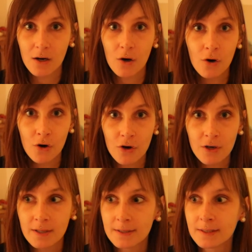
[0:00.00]

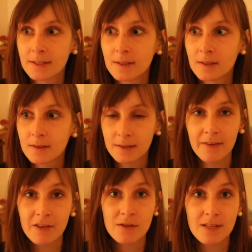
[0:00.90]
or
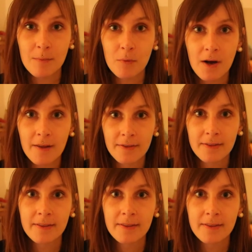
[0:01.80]
give it to someone